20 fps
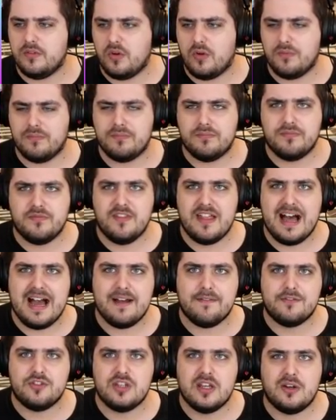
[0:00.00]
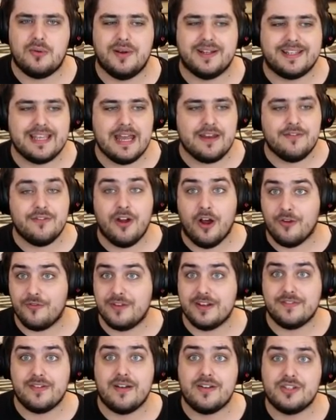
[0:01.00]
on that channel again,
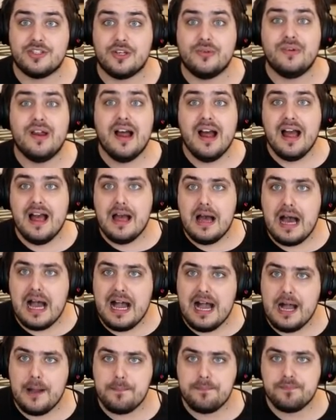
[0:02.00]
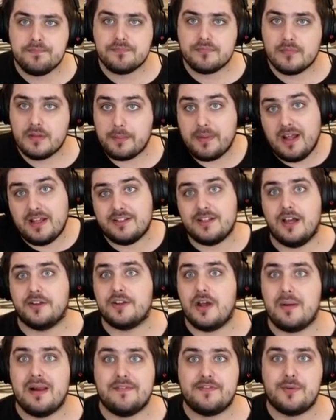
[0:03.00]
hopefully very soon, um but
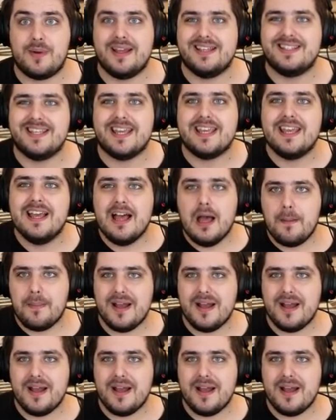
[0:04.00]
I'll have to wait and see.